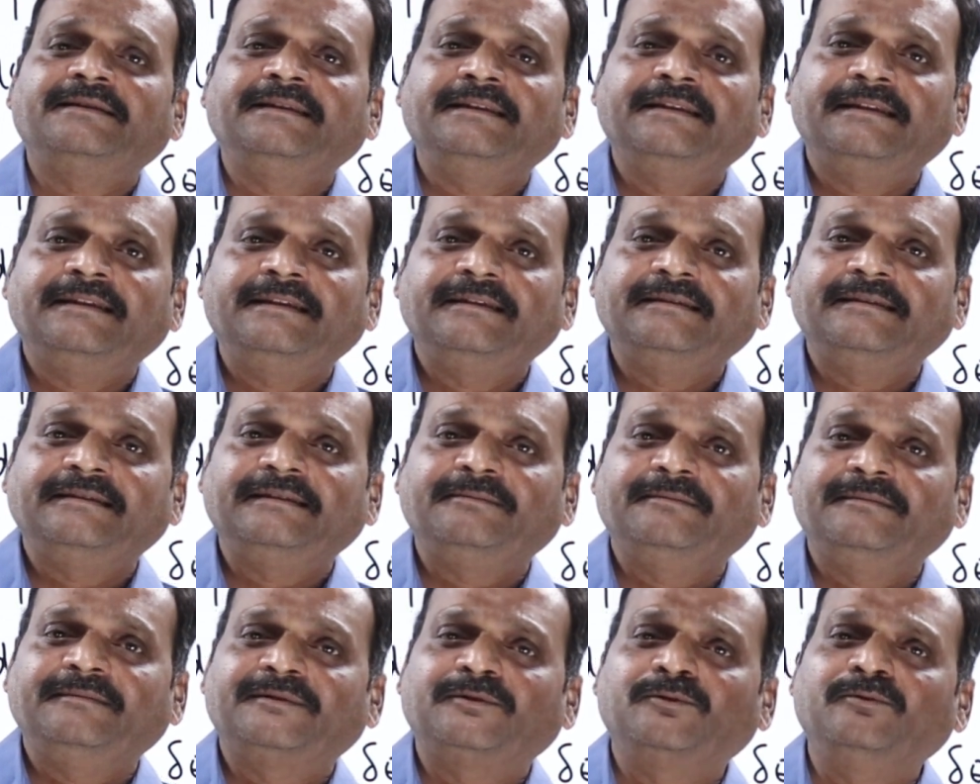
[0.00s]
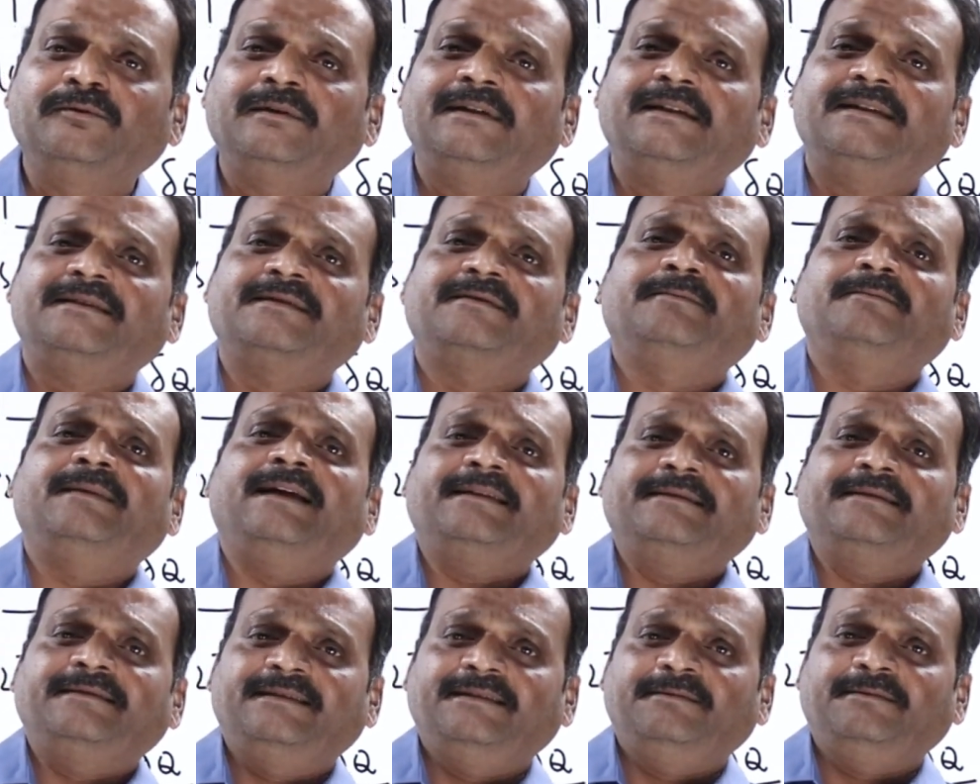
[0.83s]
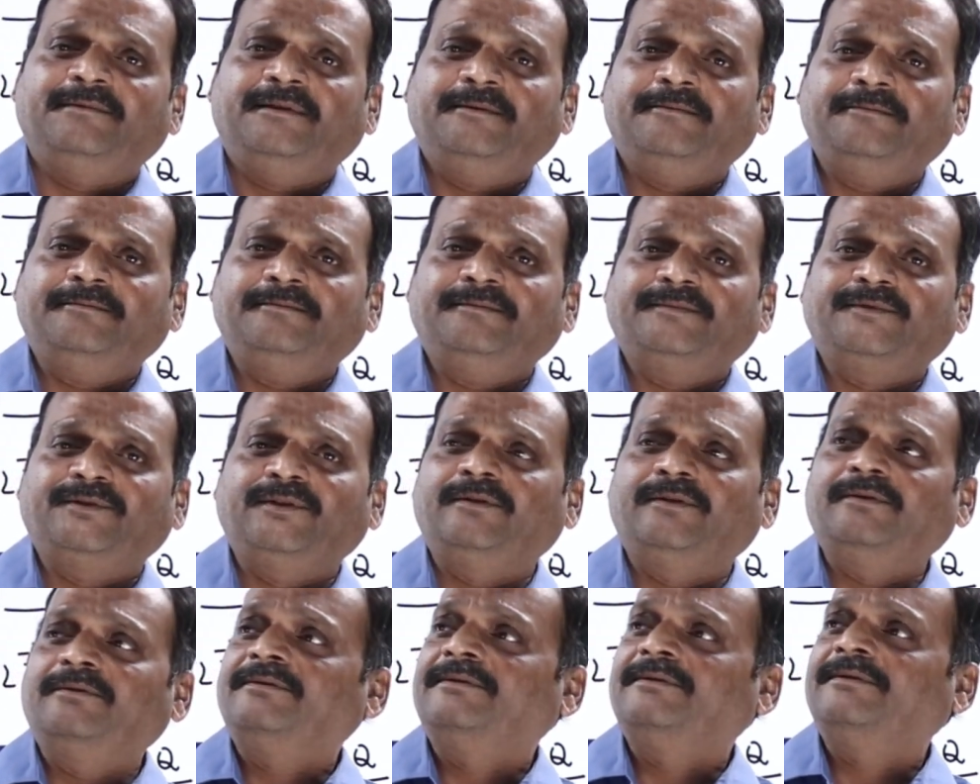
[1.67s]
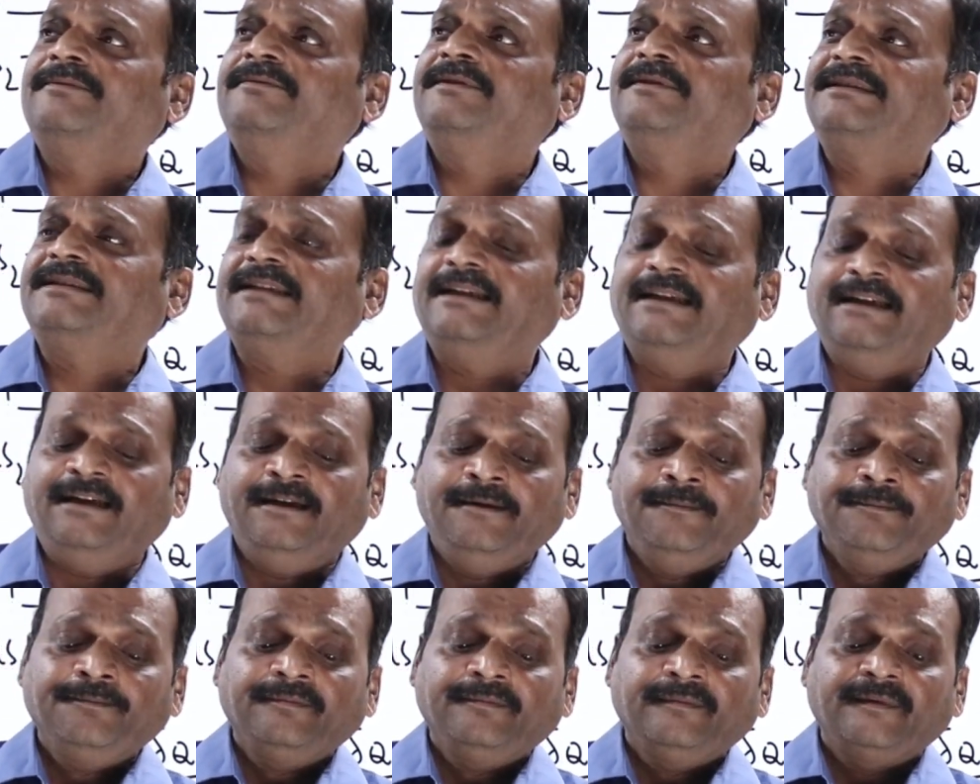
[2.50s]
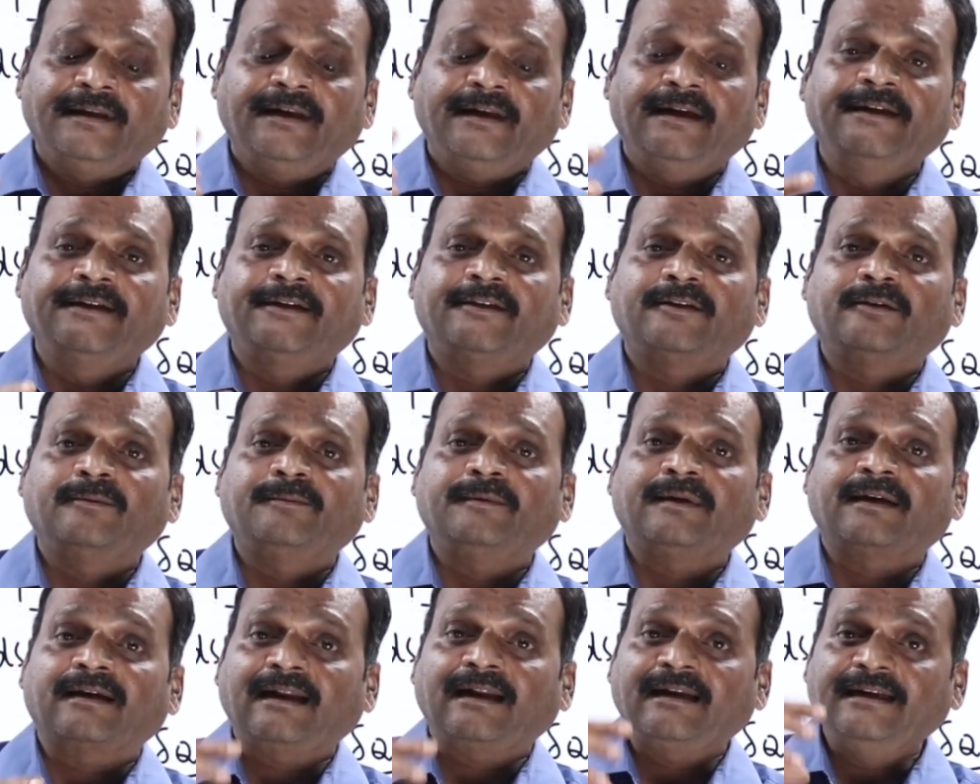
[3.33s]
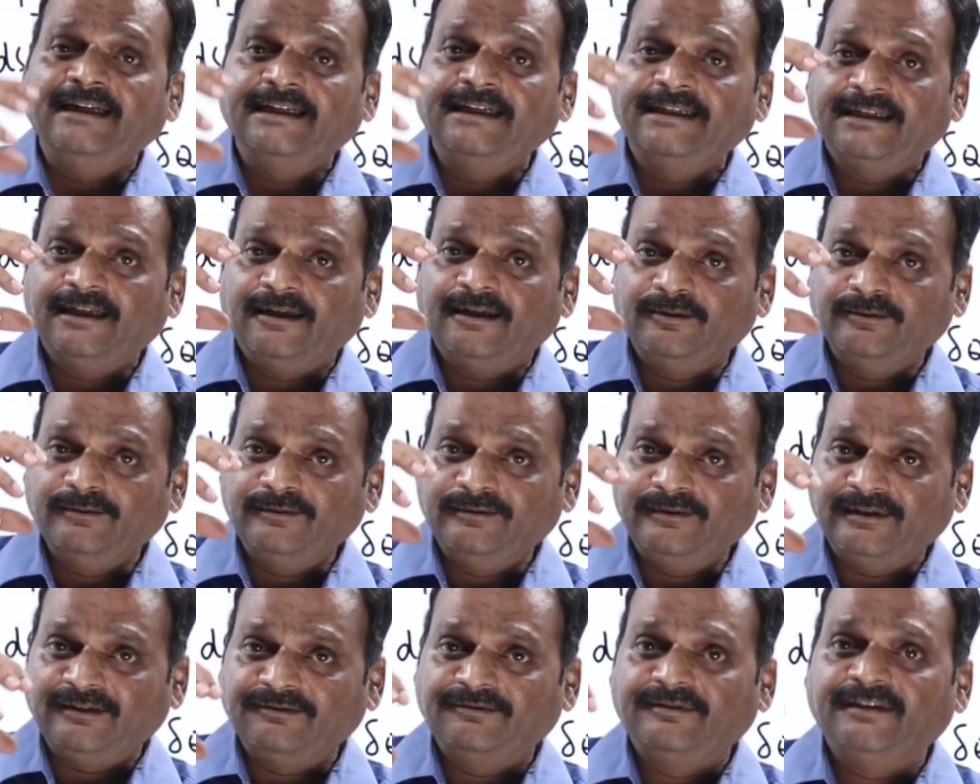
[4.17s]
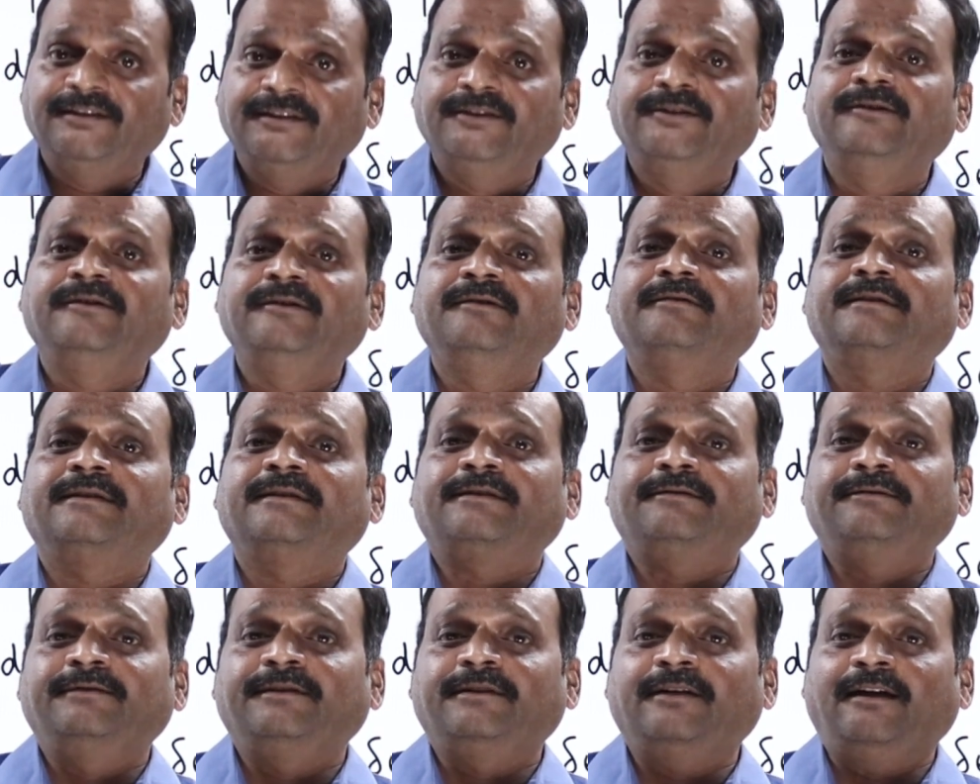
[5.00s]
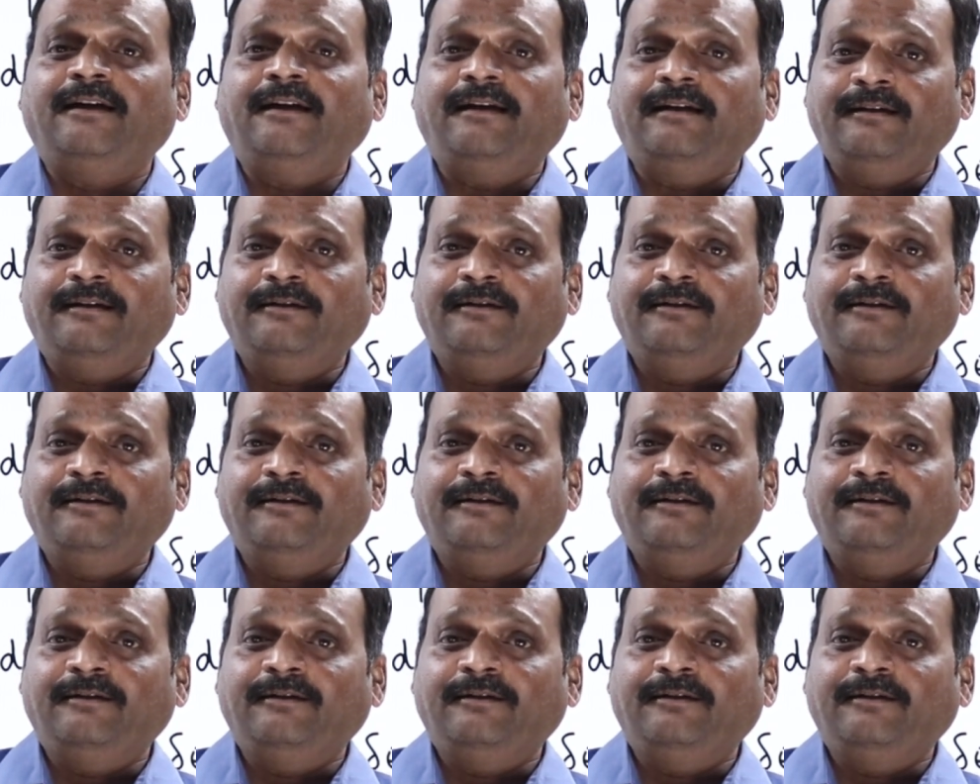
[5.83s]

increasing towards maximum. So we say entropy running down of the universe we call.